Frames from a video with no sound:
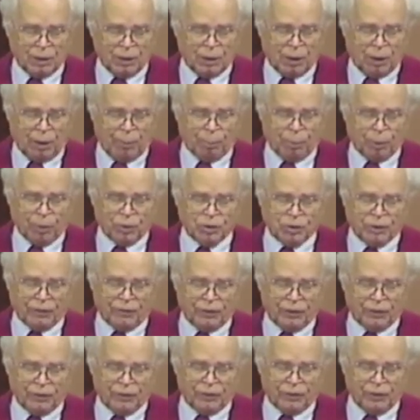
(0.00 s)
Upwards of
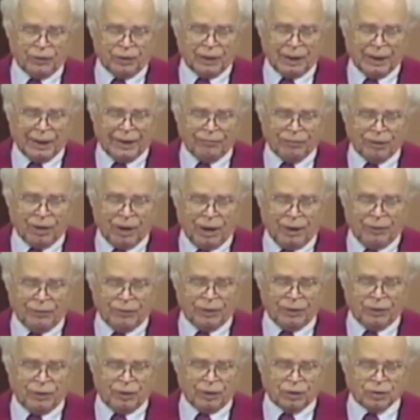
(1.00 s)

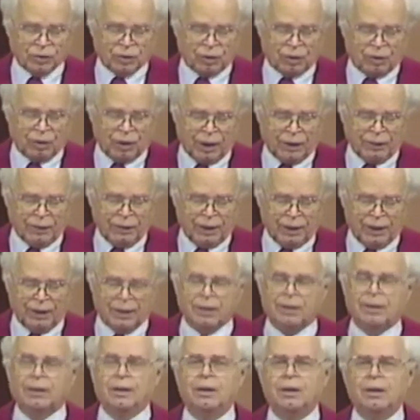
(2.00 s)
1,100 thus crowded
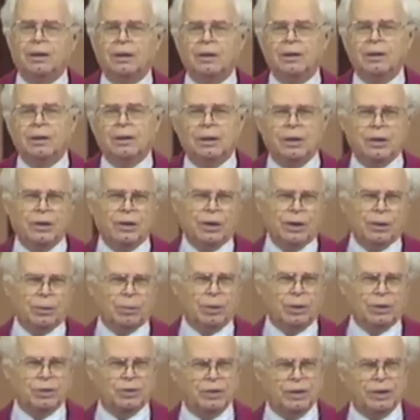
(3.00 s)
in. In other
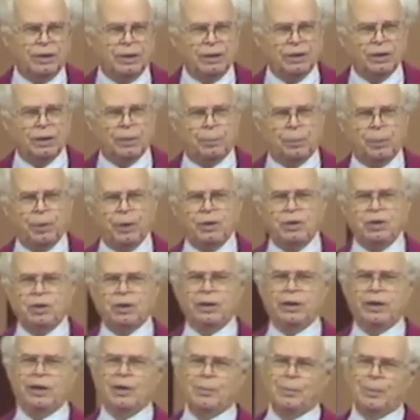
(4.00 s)
words, they did the preaching
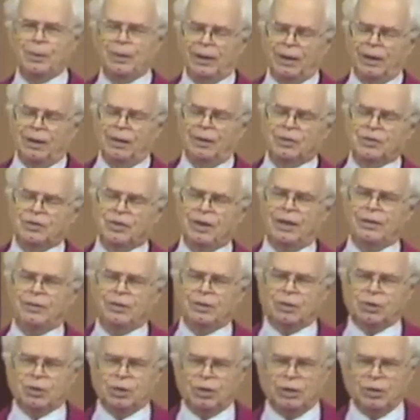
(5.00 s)
in the open air outside
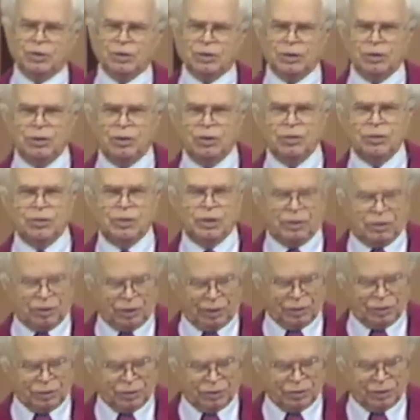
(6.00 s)
the church and used the
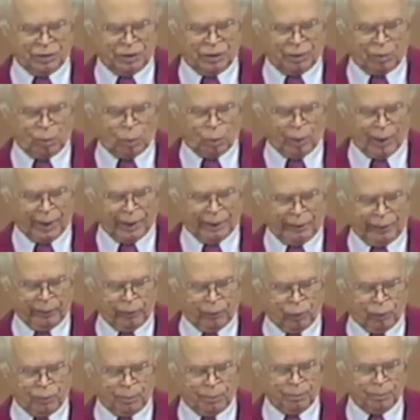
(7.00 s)
church as an inquiry
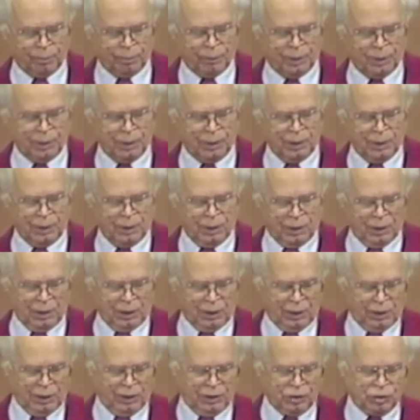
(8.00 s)
room.
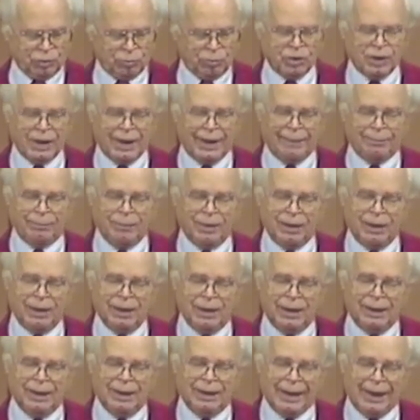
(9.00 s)
This was happening
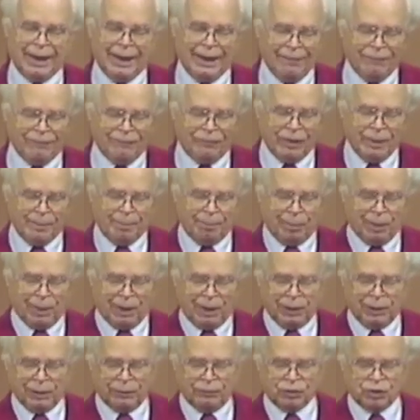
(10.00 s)
in every
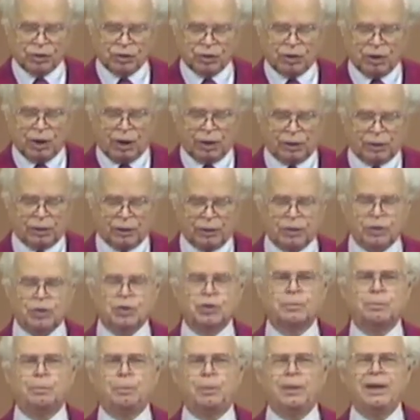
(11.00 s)
part of Scotland,
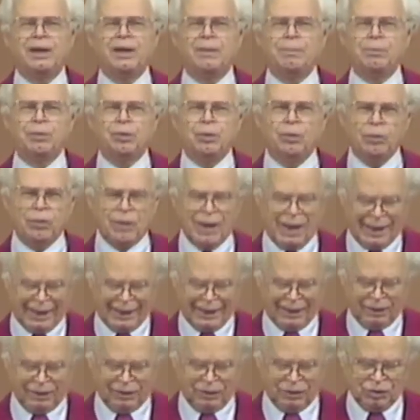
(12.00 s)
spread up through the
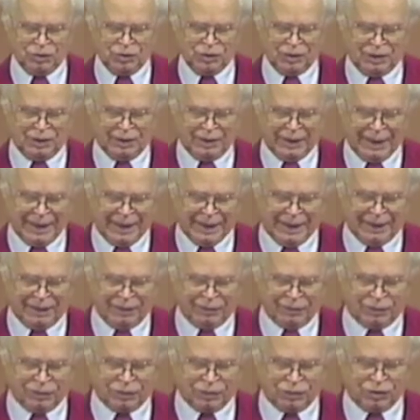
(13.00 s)
Highlands and the
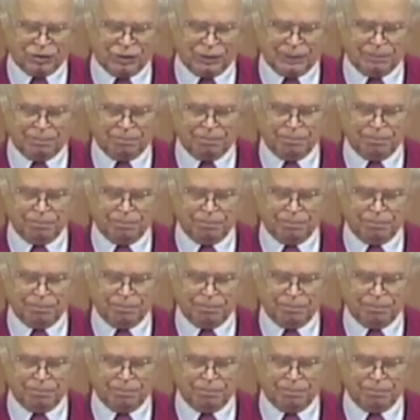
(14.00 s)
Islands.